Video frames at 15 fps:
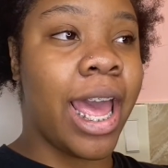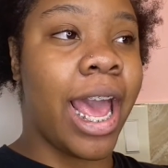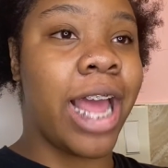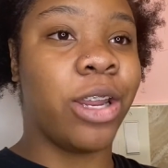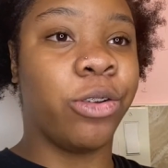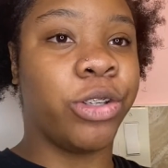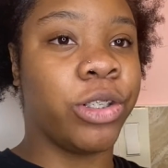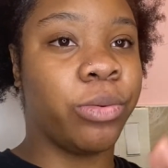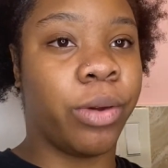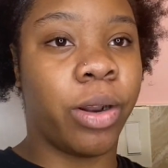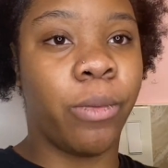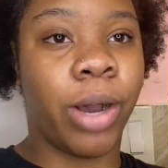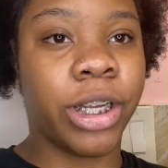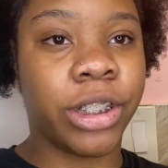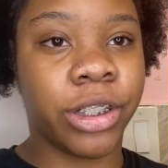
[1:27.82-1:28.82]
and you just want to
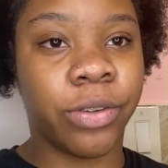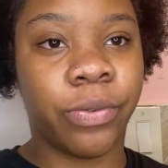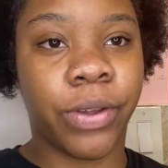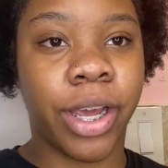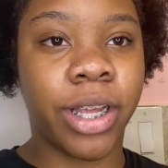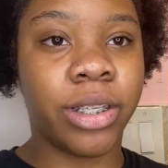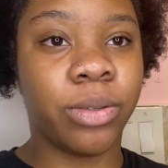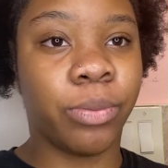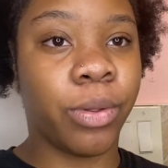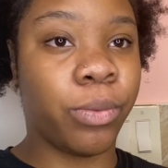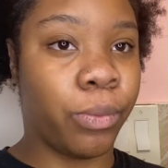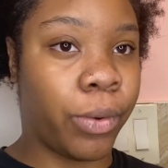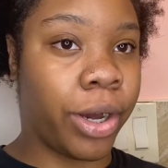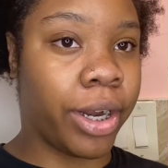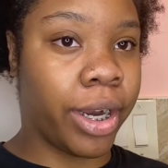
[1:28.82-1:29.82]
wash your face with
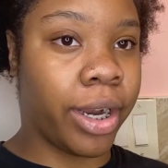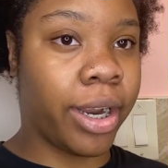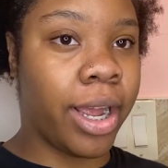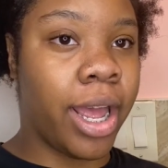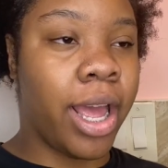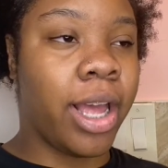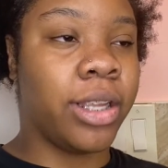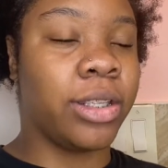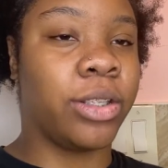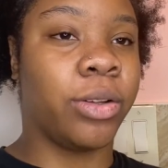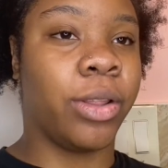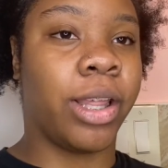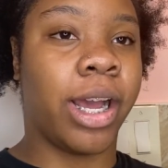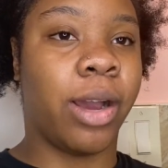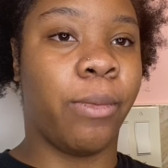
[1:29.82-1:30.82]
water so
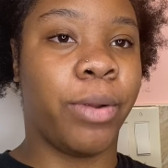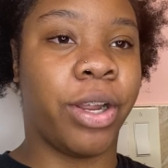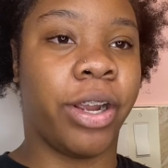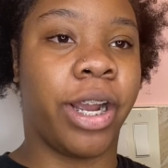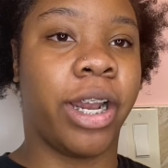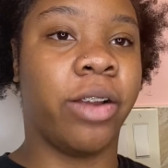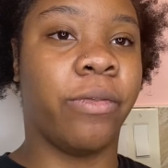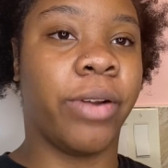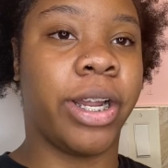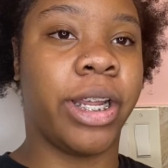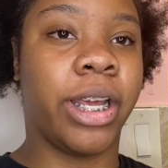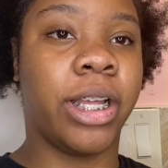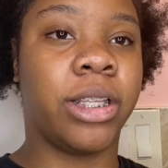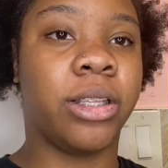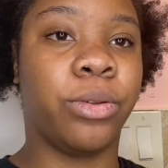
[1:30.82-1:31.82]
that when you're getting
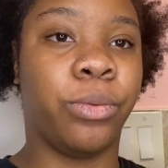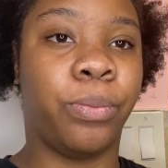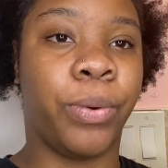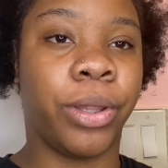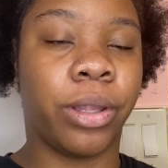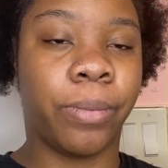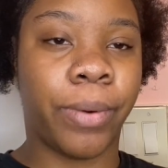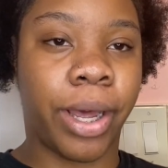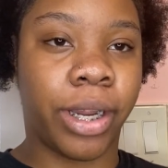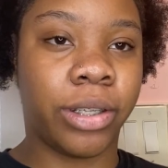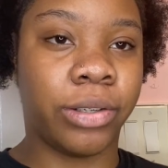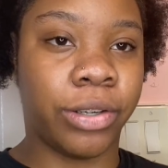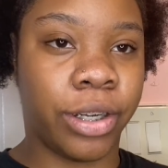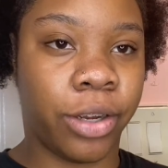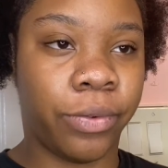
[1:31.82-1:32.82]
ready to put the products
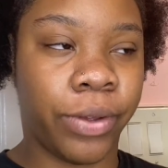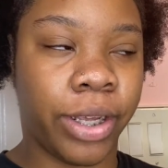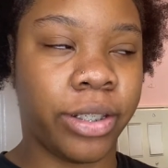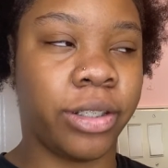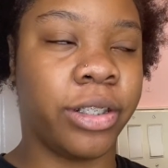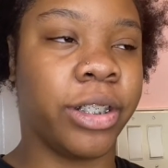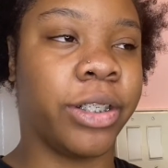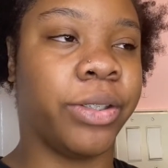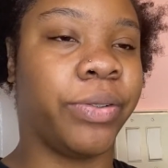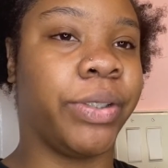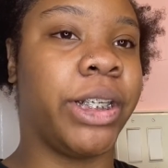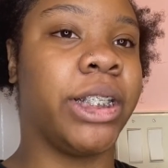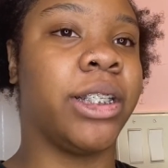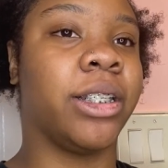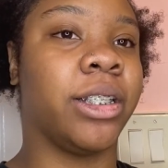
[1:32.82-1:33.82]
on your face
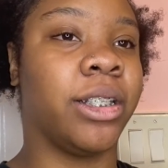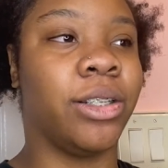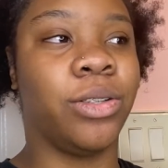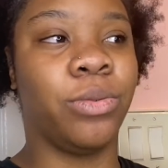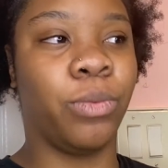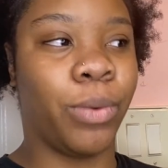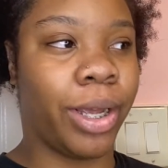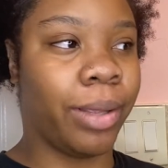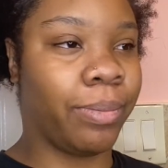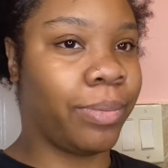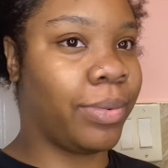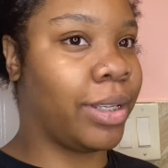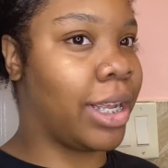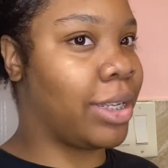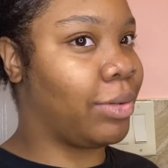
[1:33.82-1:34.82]
is wet.
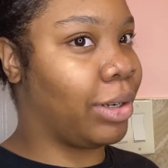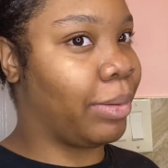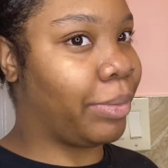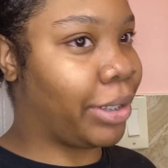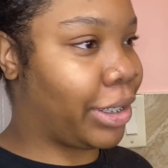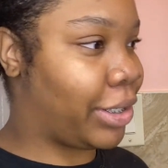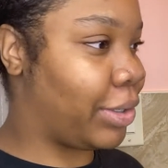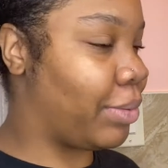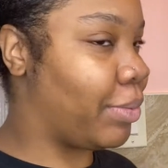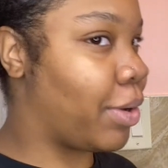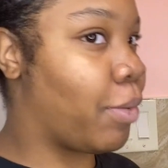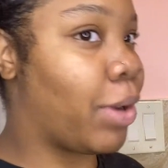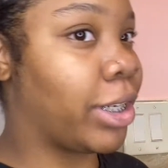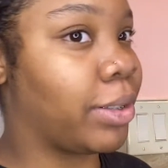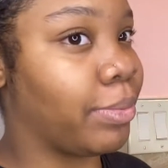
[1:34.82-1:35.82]
So that's what I'm going to do. I'm going
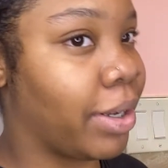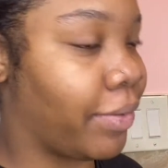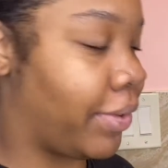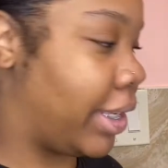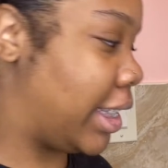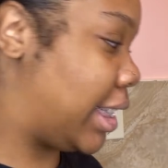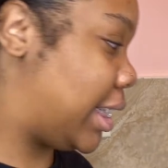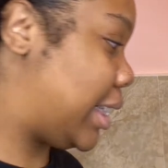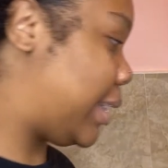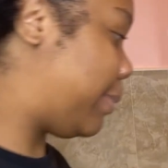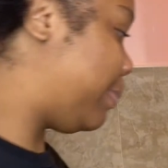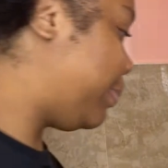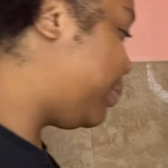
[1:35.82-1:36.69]
to wash my face.